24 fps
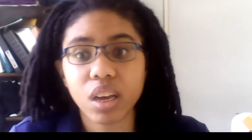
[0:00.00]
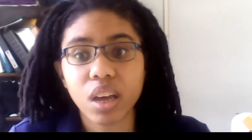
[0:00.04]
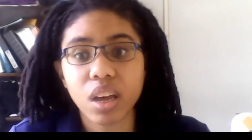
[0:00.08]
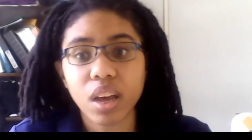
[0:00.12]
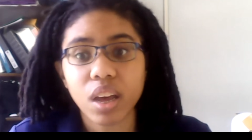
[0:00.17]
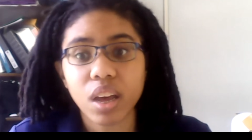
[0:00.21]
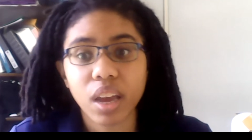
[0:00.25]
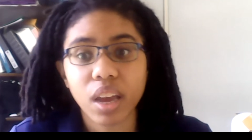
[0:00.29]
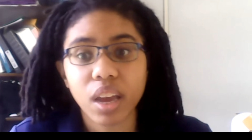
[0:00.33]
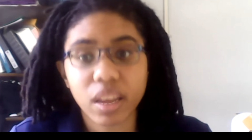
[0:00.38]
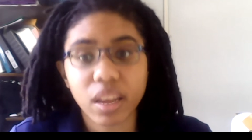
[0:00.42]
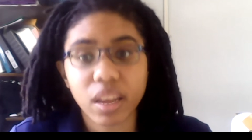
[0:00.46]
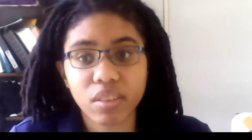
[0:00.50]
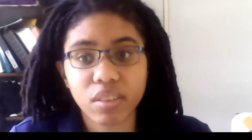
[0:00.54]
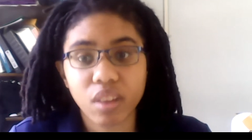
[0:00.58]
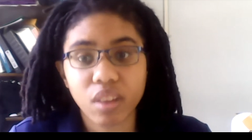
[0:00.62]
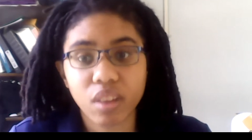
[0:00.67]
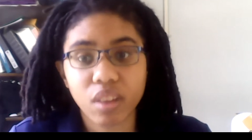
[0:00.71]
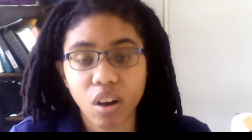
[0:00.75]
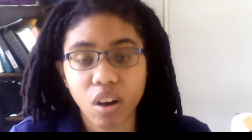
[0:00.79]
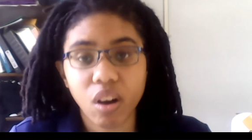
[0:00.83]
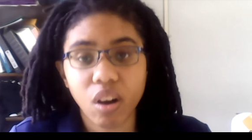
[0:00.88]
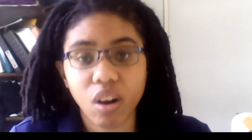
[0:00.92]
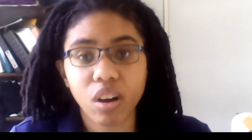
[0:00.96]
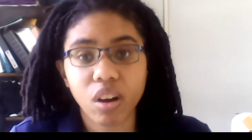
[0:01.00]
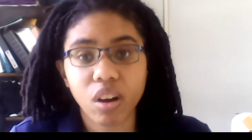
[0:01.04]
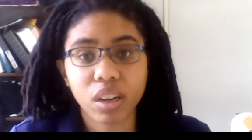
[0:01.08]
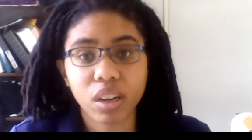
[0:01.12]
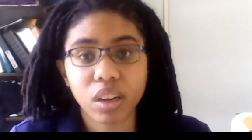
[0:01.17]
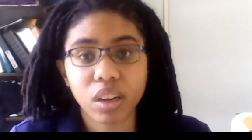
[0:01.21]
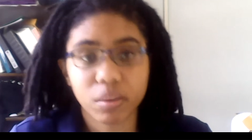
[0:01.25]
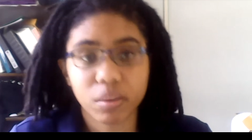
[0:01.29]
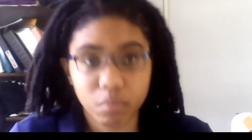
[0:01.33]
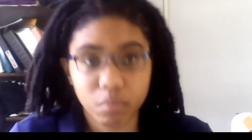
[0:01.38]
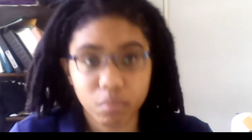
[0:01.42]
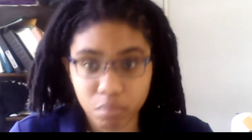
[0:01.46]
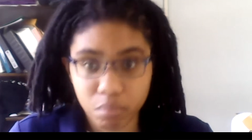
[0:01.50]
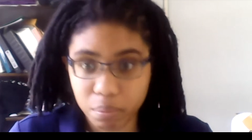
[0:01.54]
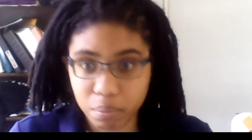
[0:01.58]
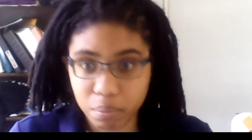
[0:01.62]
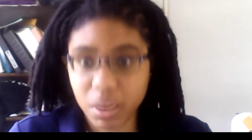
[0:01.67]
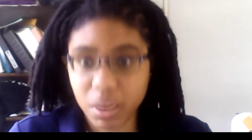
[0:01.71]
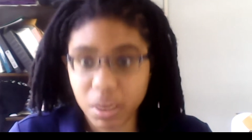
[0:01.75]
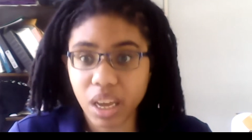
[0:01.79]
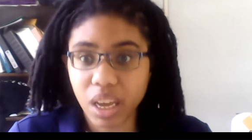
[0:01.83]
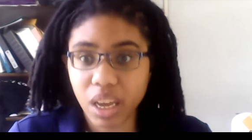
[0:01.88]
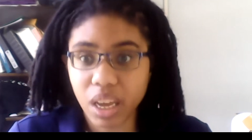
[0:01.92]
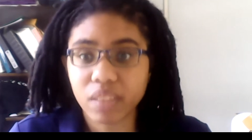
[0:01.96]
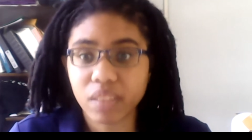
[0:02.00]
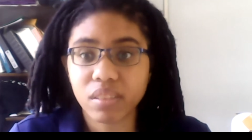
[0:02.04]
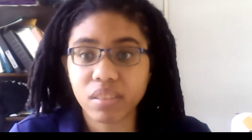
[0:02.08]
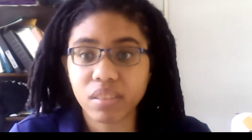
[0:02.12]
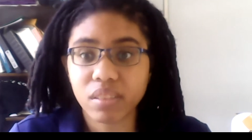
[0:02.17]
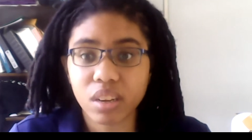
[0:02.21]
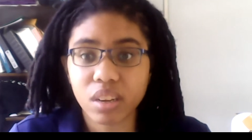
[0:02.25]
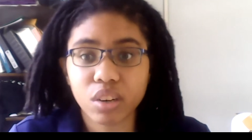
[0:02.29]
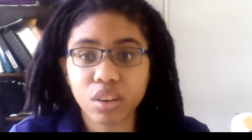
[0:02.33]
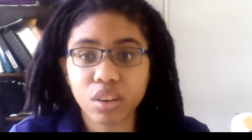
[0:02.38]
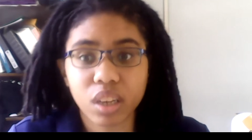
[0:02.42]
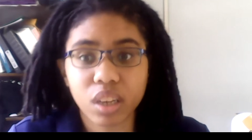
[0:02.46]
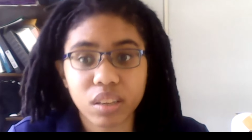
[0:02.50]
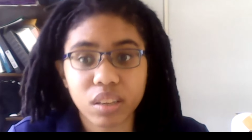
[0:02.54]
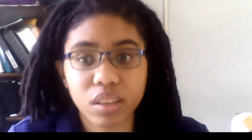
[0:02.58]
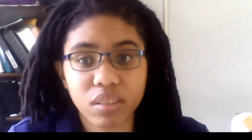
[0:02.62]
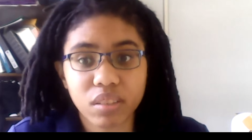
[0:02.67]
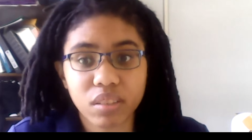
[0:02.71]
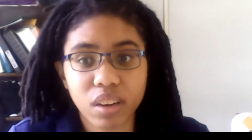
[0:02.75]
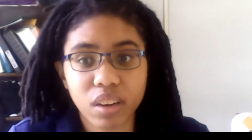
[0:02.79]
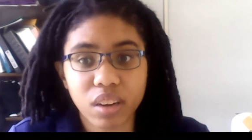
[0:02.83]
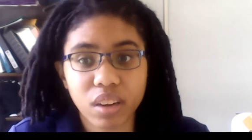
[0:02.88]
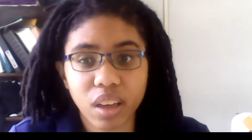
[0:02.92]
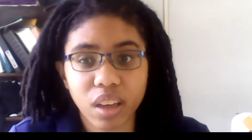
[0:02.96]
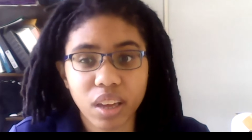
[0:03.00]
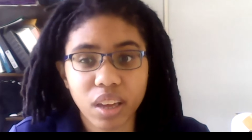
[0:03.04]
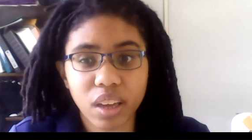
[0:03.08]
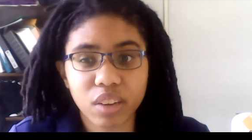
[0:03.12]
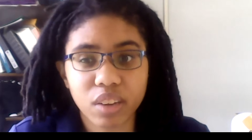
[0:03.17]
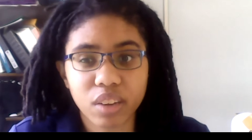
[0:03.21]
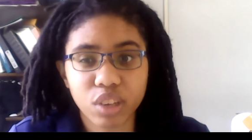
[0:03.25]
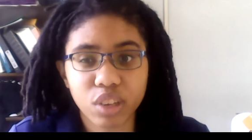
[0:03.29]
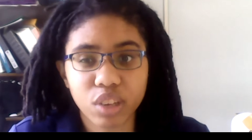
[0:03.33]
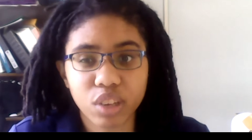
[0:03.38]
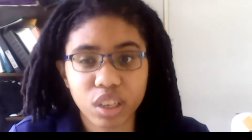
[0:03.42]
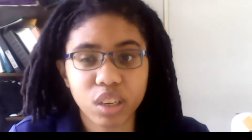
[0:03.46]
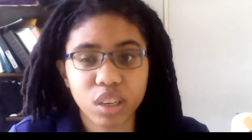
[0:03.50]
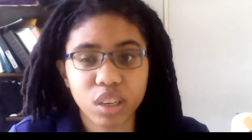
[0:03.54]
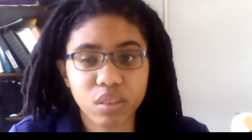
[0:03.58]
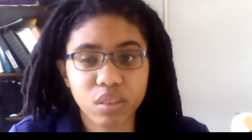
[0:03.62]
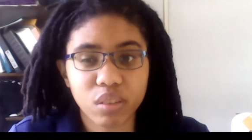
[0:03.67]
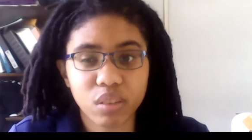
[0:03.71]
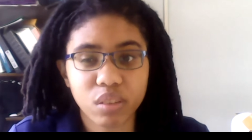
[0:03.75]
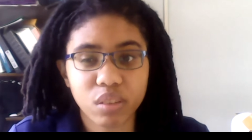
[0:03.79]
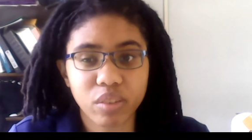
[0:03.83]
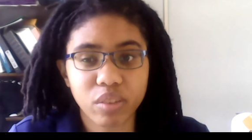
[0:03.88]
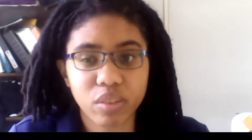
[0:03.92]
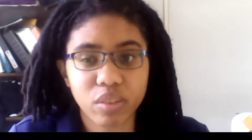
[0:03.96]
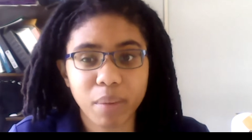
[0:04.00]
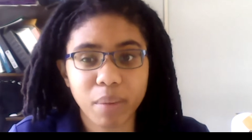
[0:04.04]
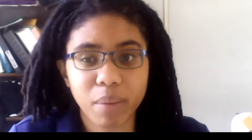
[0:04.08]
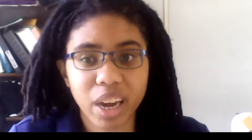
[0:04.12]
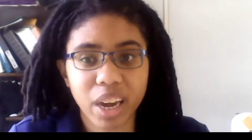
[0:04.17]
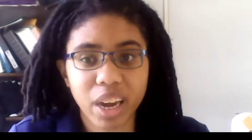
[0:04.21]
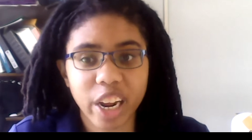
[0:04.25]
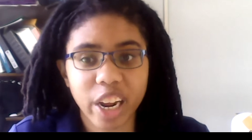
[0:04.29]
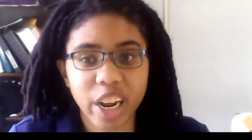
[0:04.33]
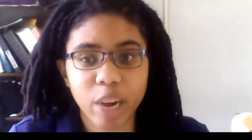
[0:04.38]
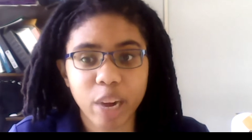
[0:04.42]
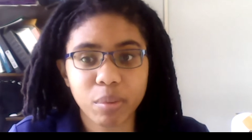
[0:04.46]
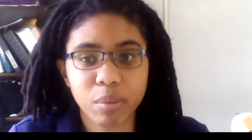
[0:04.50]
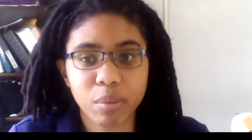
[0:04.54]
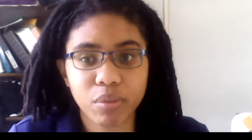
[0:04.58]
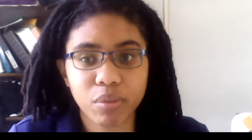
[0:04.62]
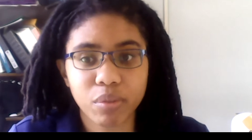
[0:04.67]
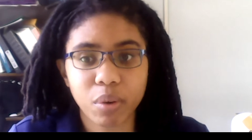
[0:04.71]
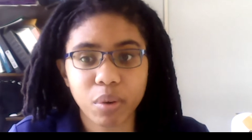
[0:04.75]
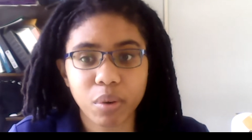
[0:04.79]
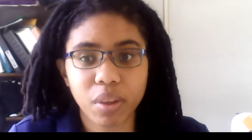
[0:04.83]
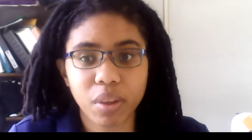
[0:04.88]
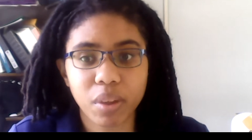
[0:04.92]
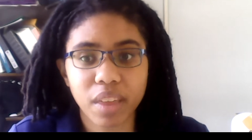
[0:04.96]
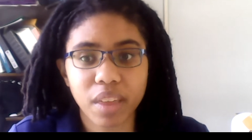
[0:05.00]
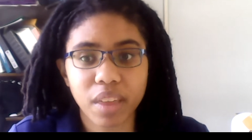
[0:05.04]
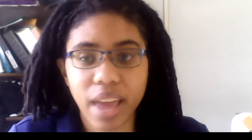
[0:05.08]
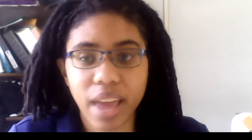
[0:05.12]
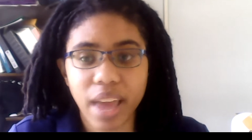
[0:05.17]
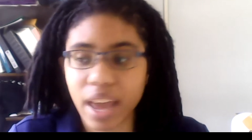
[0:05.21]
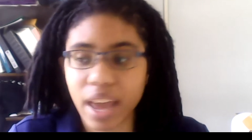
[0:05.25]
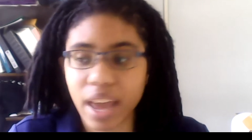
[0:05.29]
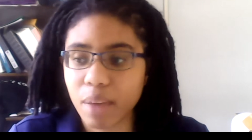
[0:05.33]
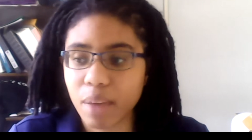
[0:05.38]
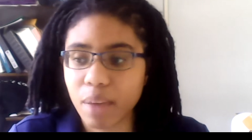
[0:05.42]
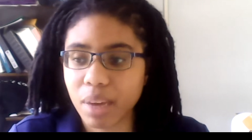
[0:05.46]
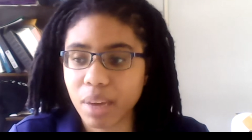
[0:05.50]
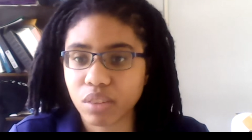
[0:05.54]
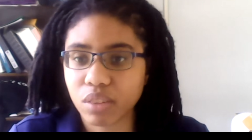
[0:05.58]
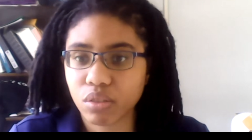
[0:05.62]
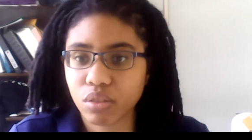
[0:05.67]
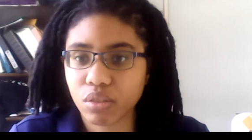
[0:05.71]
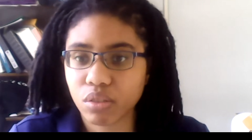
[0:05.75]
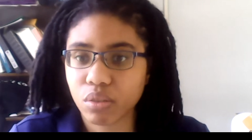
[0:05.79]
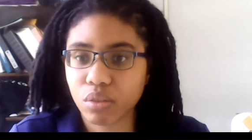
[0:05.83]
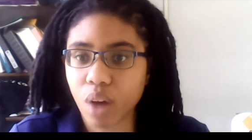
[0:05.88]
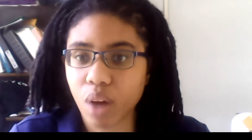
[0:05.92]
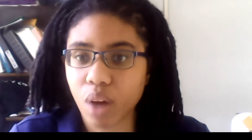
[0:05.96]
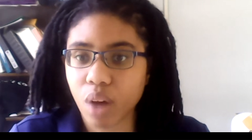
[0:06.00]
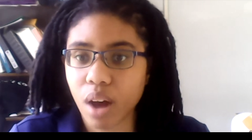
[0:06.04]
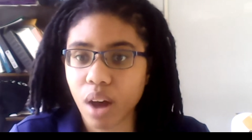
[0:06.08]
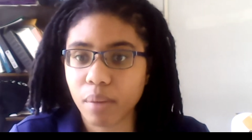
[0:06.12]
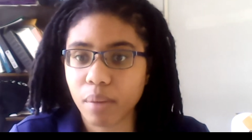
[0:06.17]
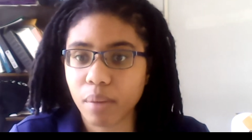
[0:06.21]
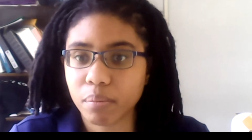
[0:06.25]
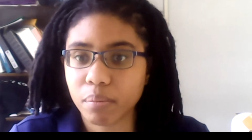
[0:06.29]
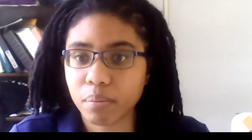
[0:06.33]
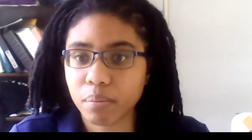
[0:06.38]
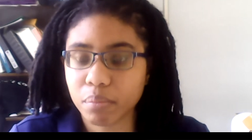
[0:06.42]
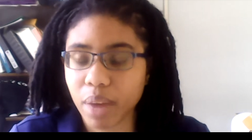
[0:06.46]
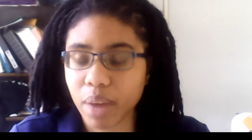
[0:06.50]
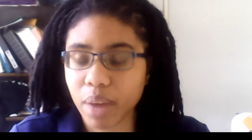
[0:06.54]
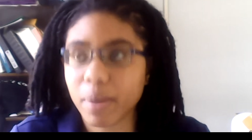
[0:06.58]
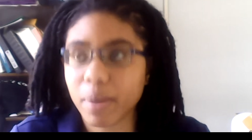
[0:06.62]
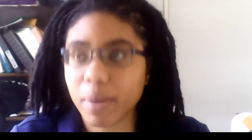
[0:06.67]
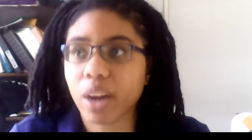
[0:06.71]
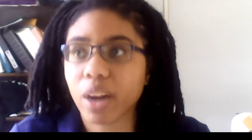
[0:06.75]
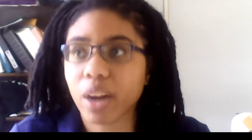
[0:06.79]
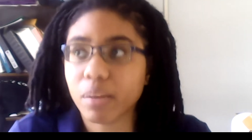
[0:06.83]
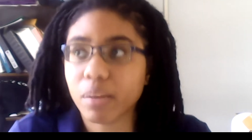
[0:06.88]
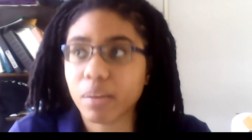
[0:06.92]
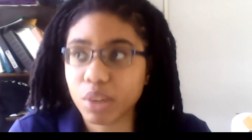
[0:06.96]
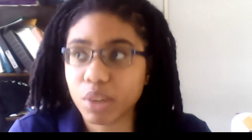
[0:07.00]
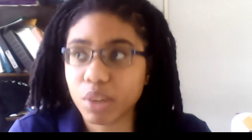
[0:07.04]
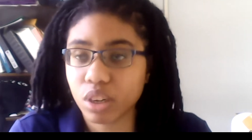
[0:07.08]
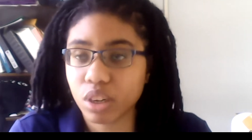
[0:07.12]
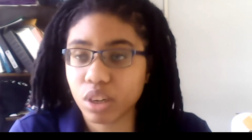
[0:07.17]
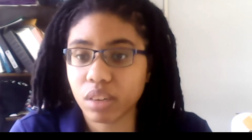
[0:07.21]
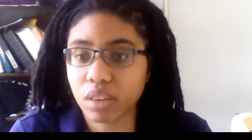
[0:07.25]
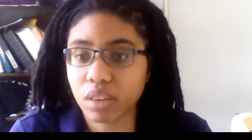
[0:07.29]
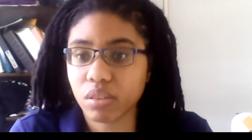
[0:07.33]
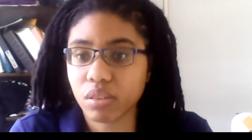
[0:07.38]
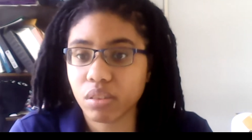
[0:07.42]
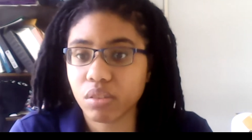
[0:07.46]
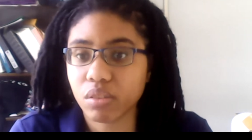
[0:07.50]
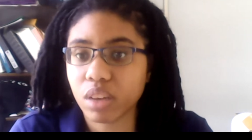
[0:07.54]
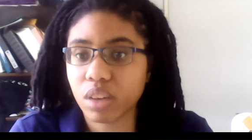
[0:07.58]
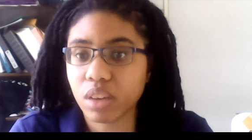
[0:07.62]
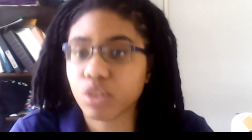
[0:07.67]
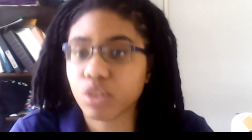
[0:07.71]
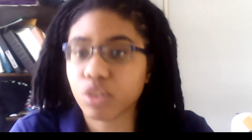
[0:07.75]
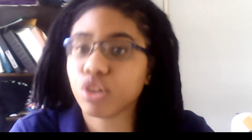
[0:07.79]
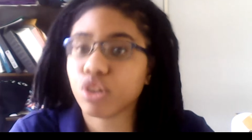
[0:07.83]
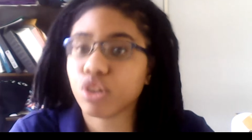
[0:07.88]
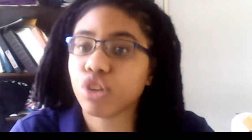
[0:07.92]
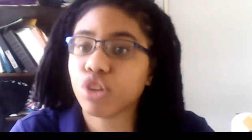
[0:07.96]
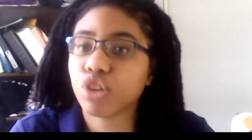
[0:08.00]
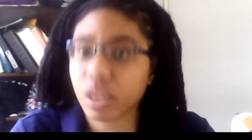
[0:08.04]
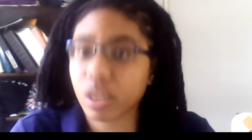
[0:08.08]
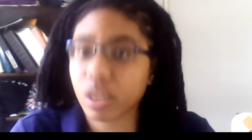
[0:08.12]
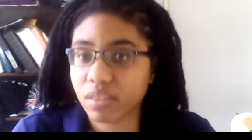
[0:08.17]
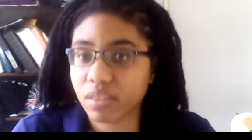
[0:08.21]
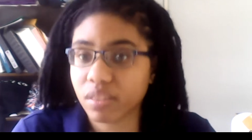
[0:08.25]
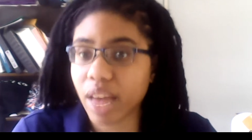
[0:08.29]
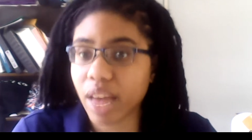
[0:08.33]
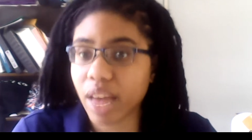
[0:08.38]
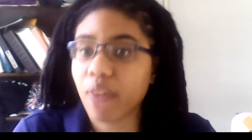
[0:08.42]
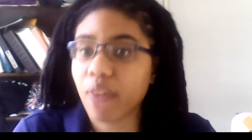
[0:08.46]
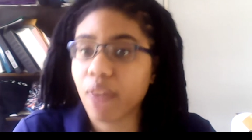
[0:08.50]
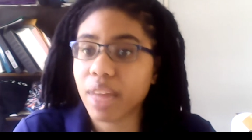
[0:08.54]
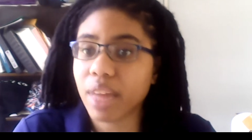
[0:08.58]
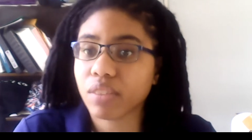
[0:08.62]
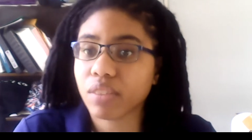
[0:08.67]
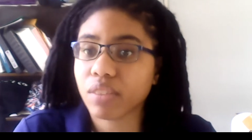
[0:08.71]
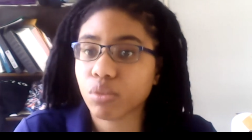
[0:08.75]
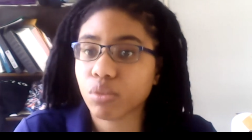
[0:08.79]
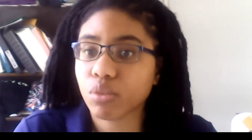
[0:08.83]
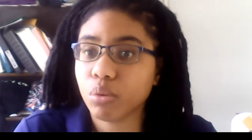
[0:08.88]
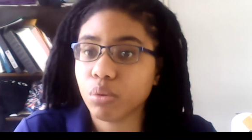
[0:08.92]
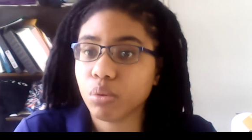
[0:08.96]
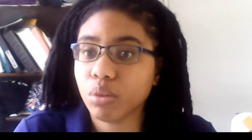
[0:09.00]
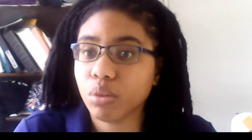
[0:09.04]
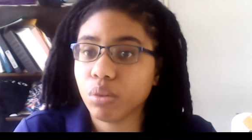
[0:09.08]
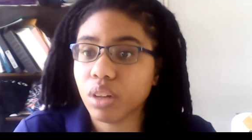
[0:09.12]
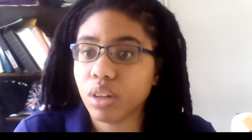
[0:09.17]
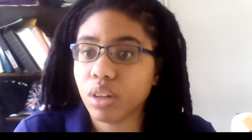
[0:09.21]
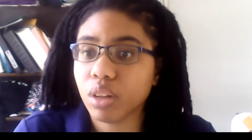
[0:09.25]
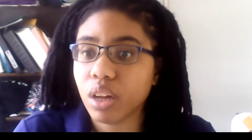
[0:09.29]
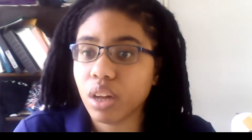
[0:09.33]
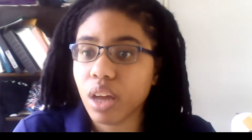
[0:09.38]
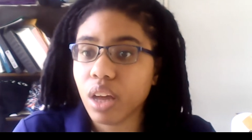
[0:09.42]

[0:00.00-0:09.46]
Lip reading: gets the call and begins teaching in Sedalia, she teaches here for about a year before the AMA, the American Missionary Association, shuts down that school.